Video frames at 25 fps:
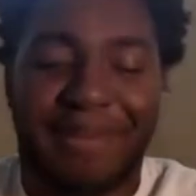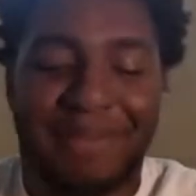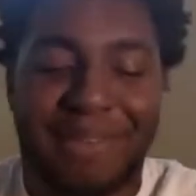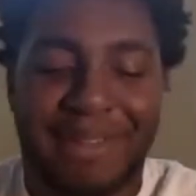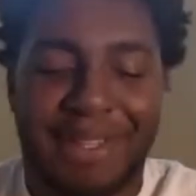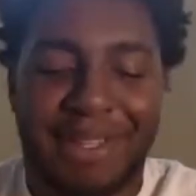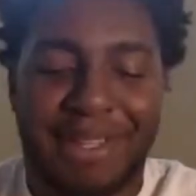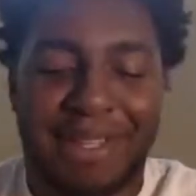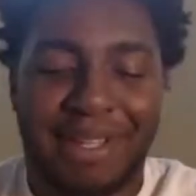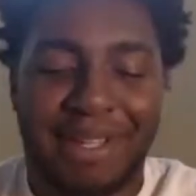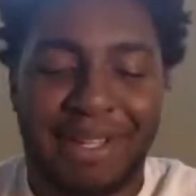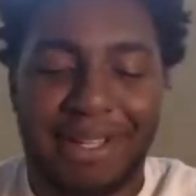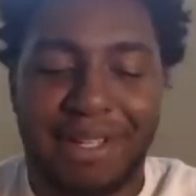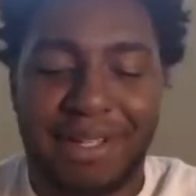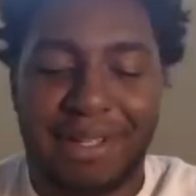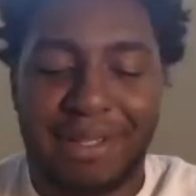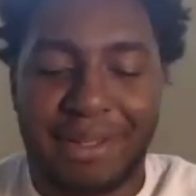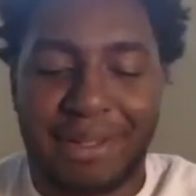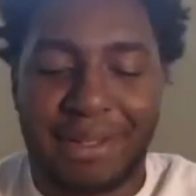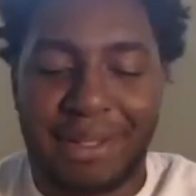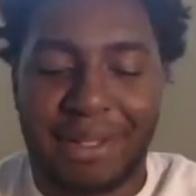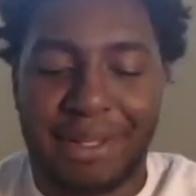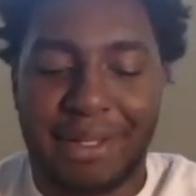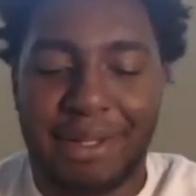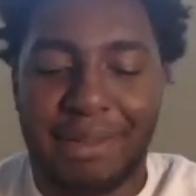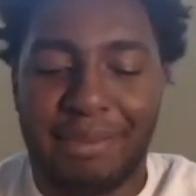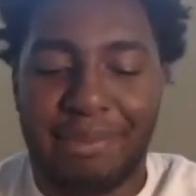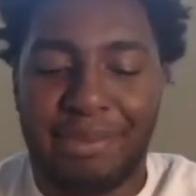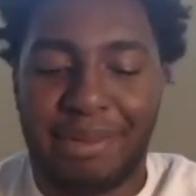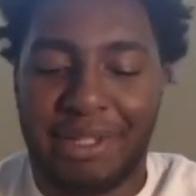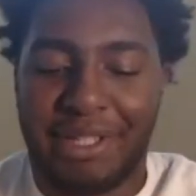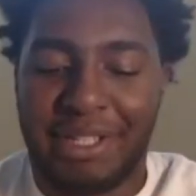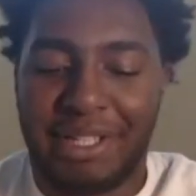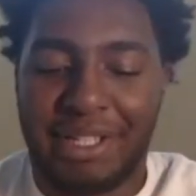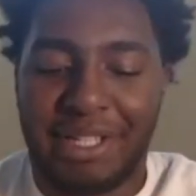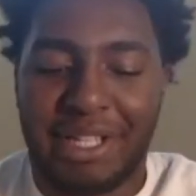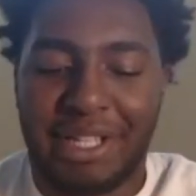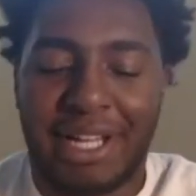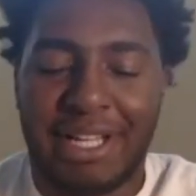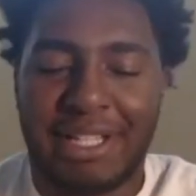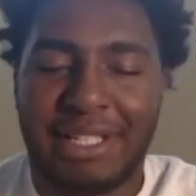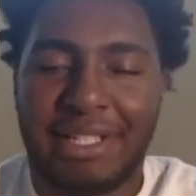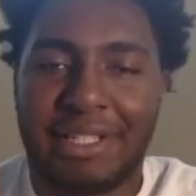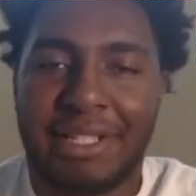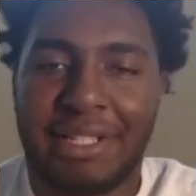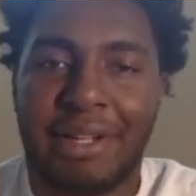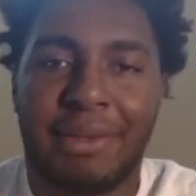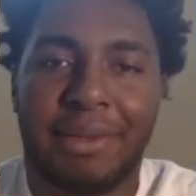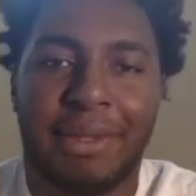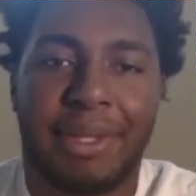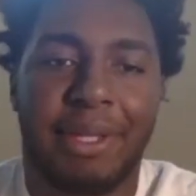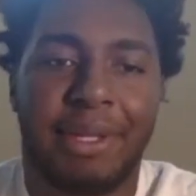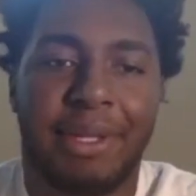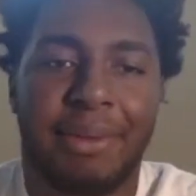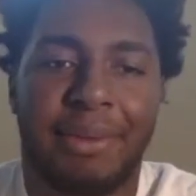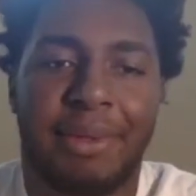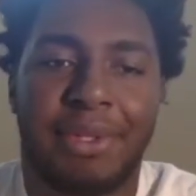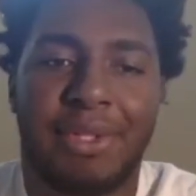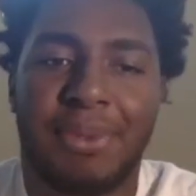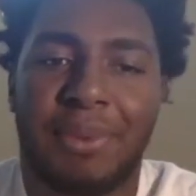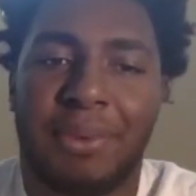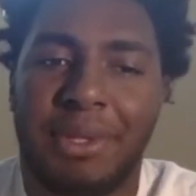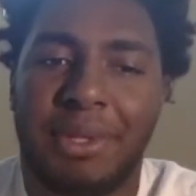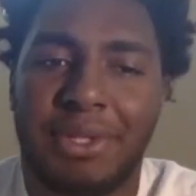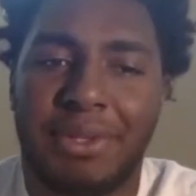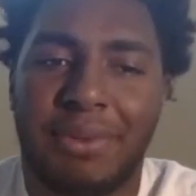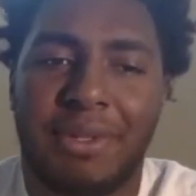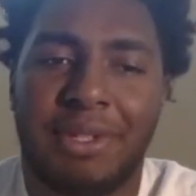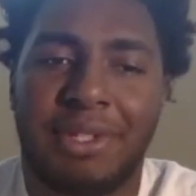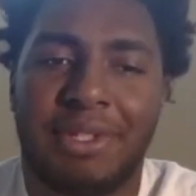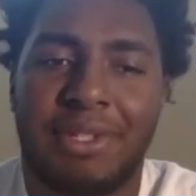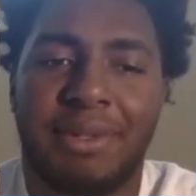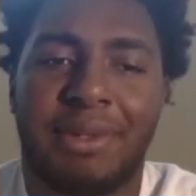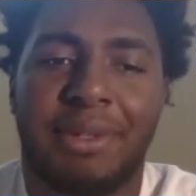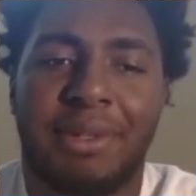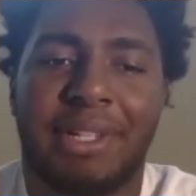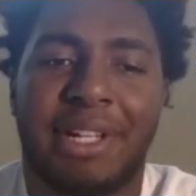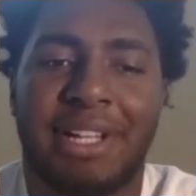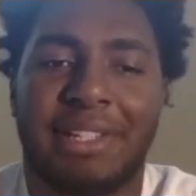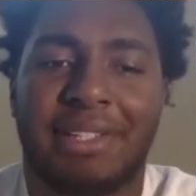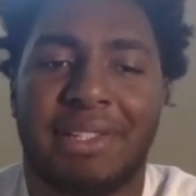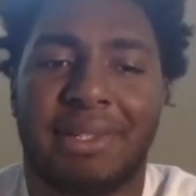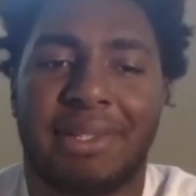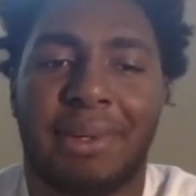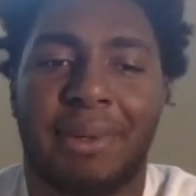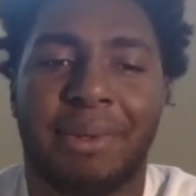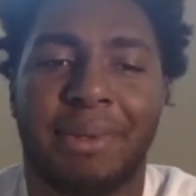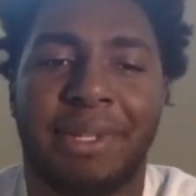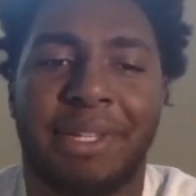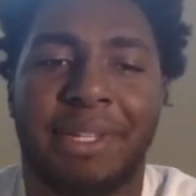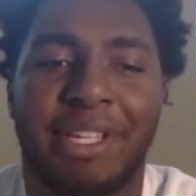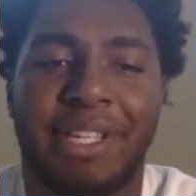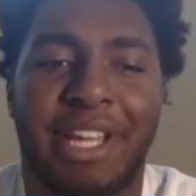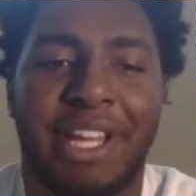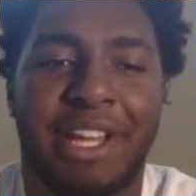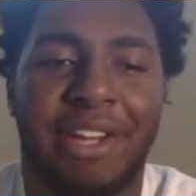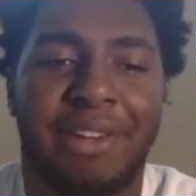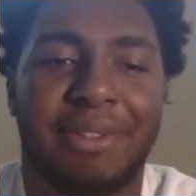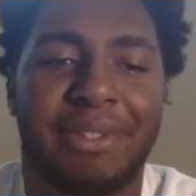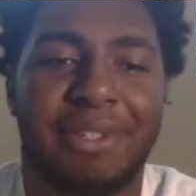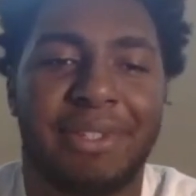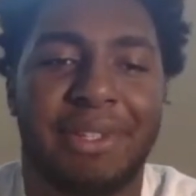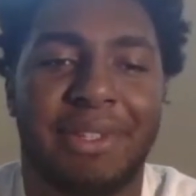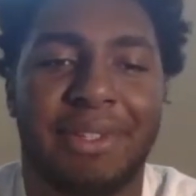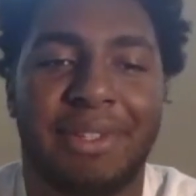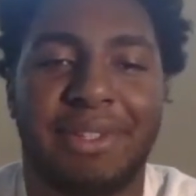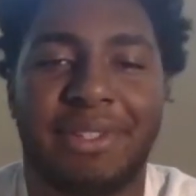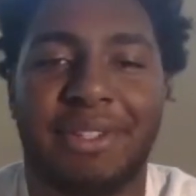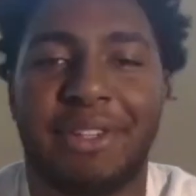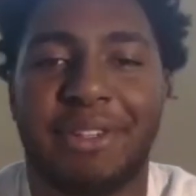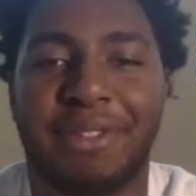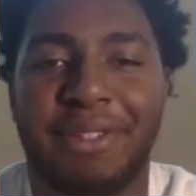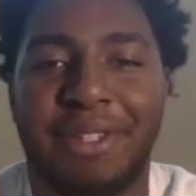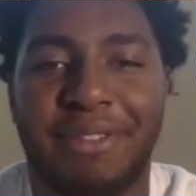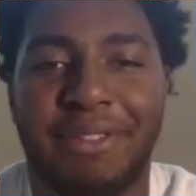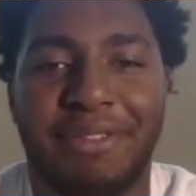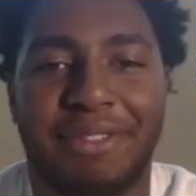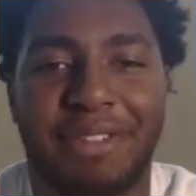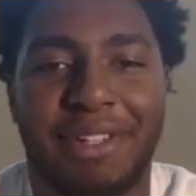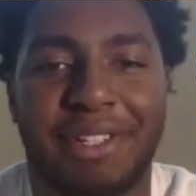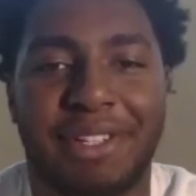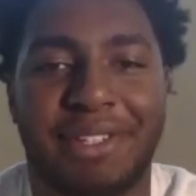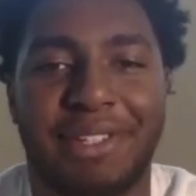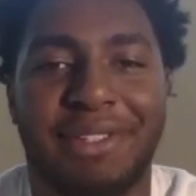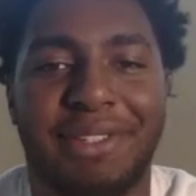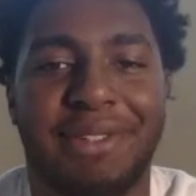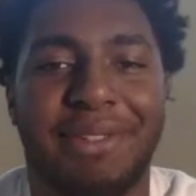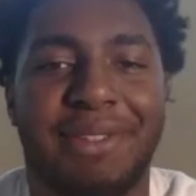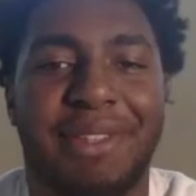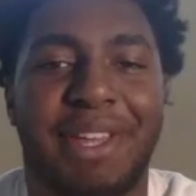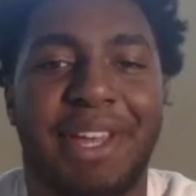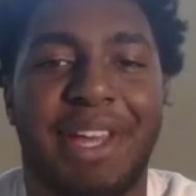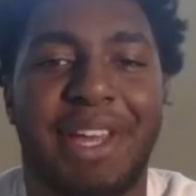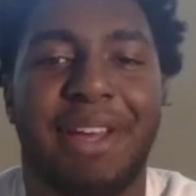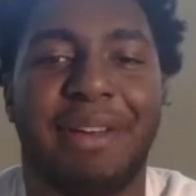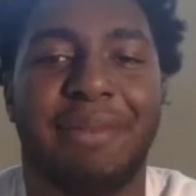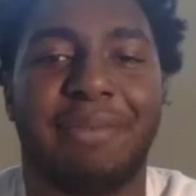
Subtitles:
There are plenty of guys. You know, the 2022 class is holding it down, so there's no need for us to do that.